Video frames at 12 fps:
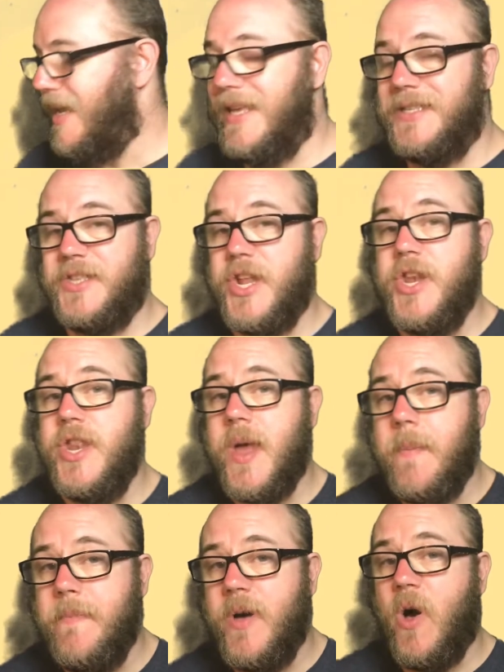is the
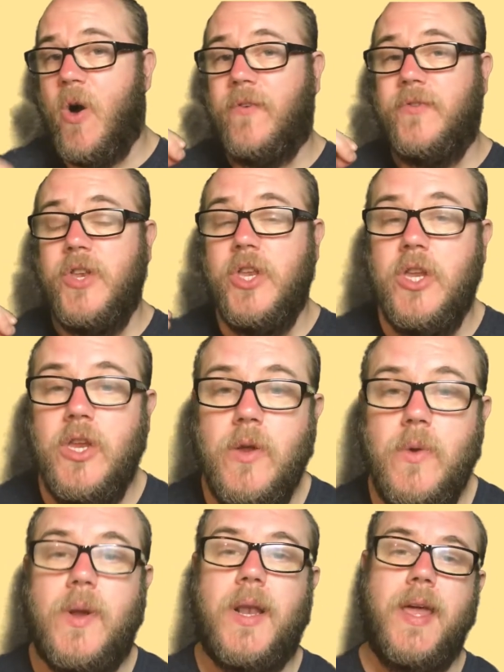number of
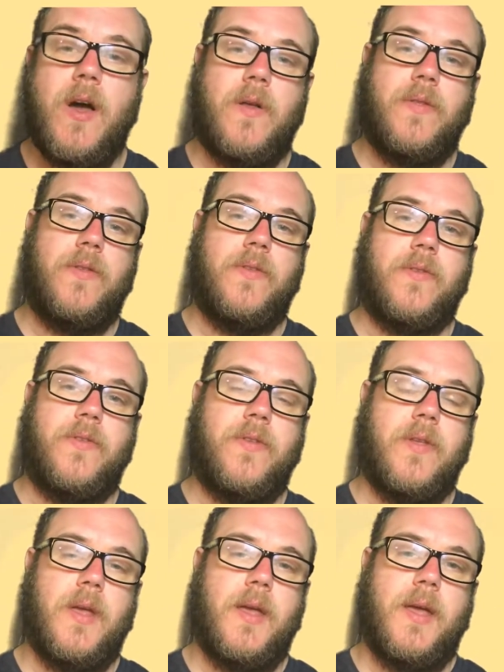nucleons
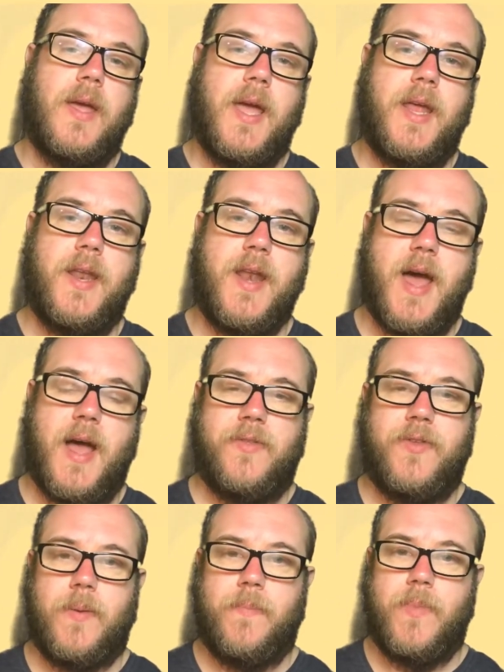in an
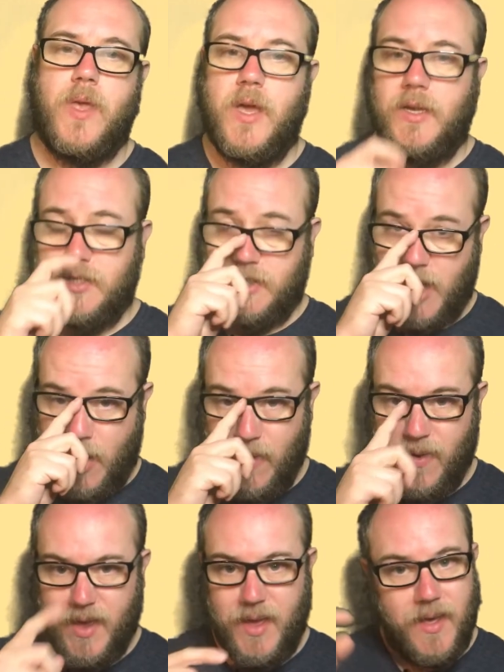atom. So,
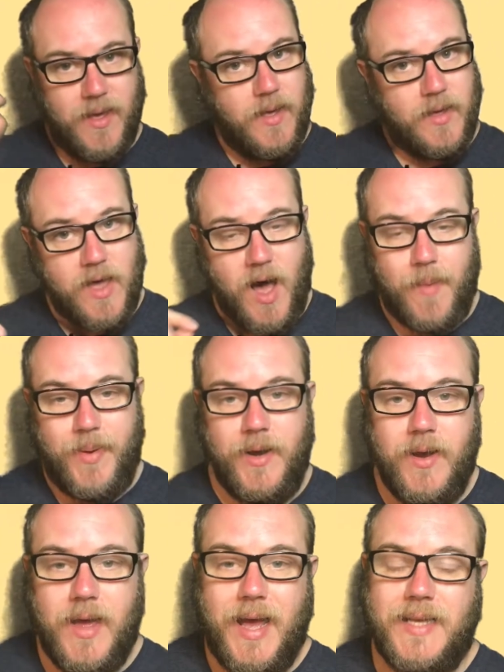carbon
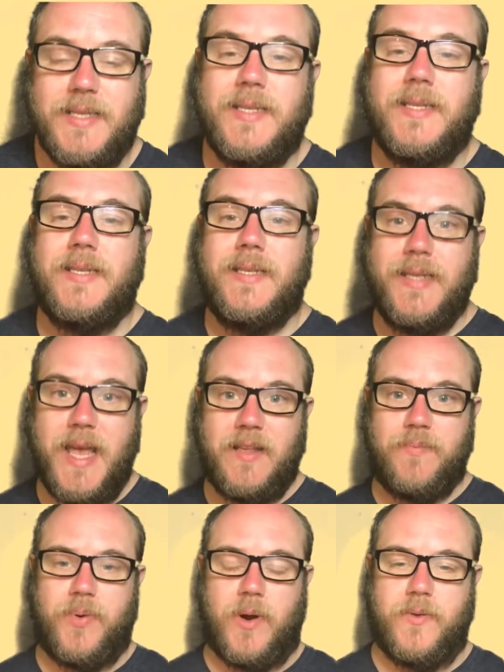has 6
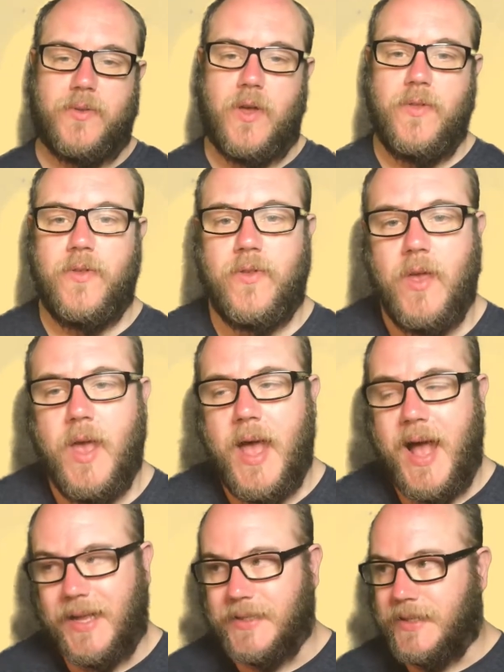protons
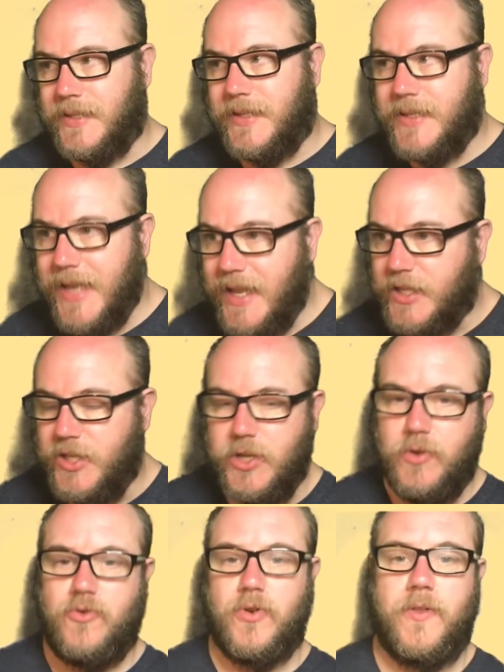and 6
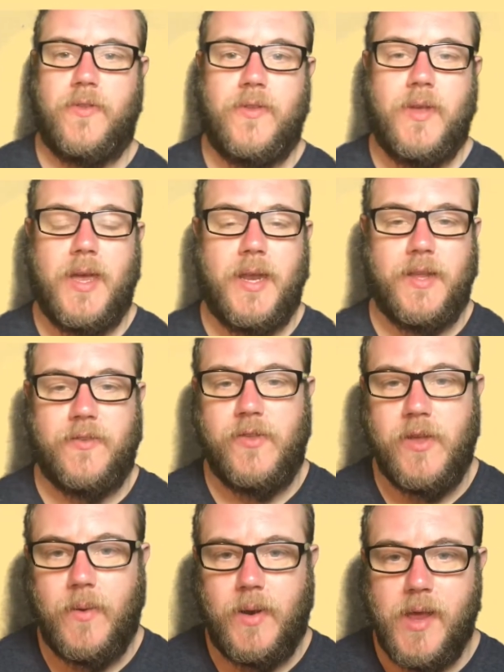neutrons in its
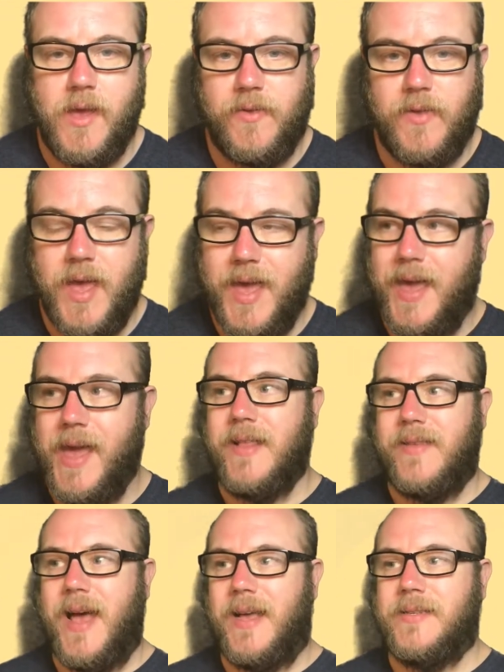nucleus.
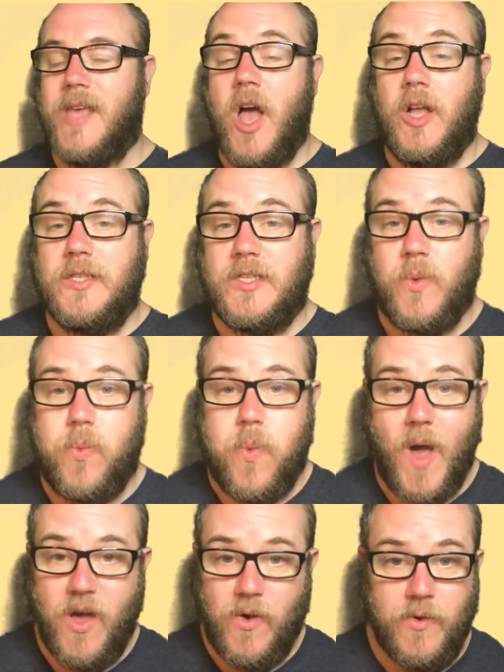It has
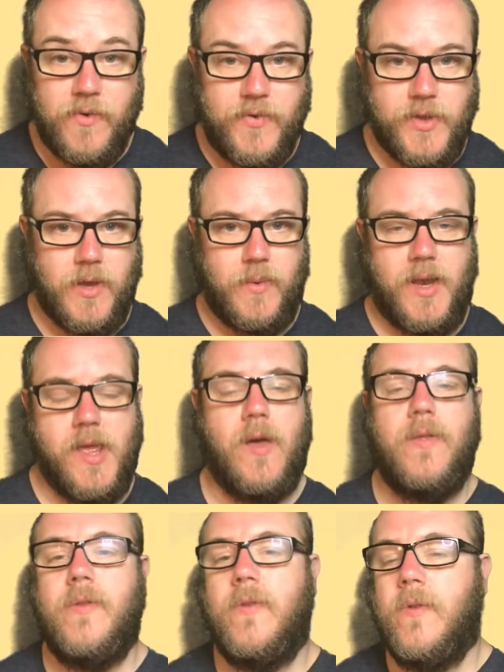12
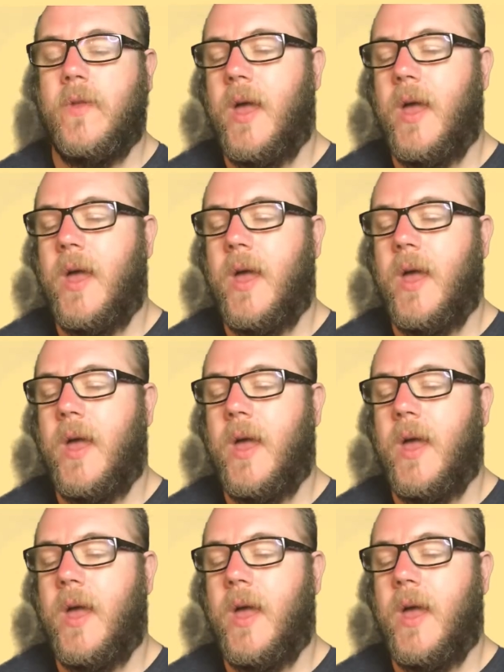nucleons,